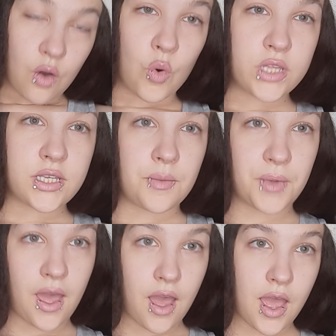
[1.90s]
What's up,
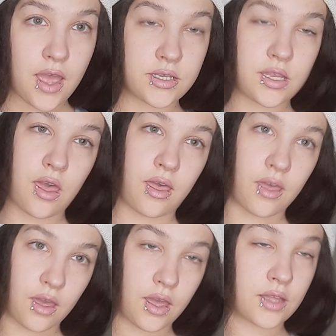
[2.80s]
guys?
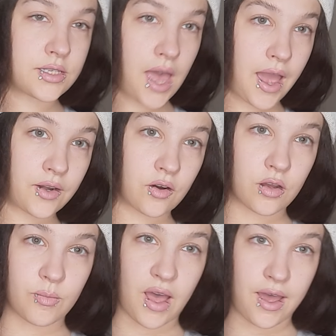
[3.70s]
It's at
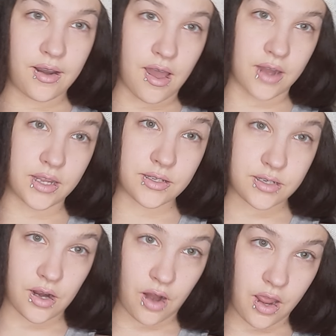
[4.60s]
Girlbot on
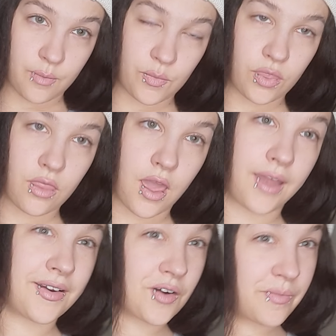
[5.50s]
Instagram
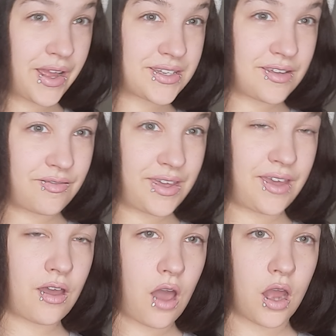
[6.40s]
and Girlbot
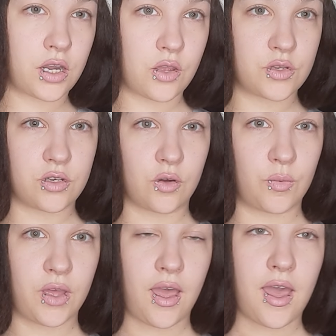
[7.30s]
TV on YouTube.
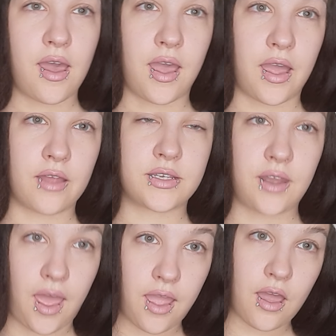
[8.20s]
And
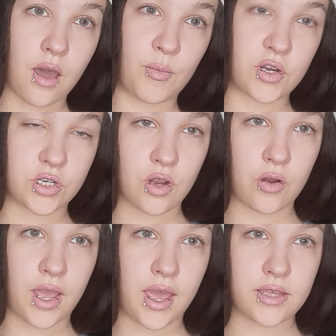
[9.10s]
today I'm going to
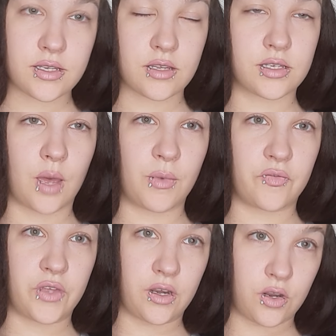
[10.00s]
showcase some
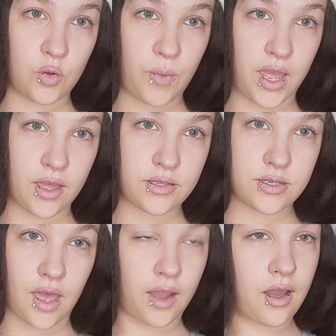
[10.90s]
of the new
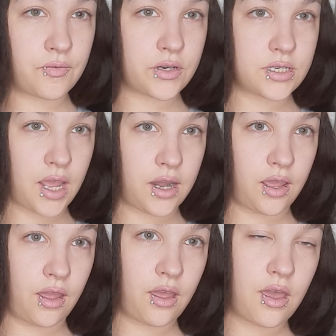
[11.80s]
pants I got for
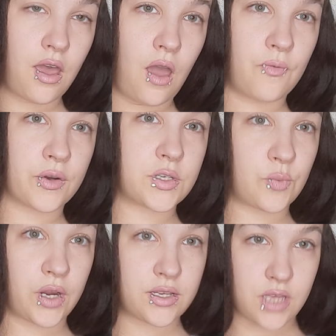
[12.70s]
skating for
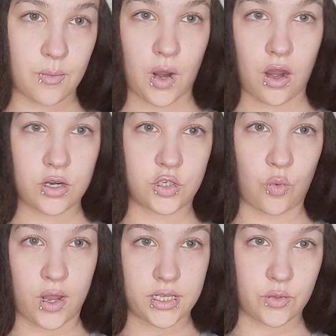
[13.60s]
spring summer
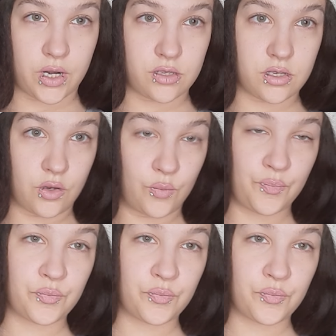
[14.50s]
2022.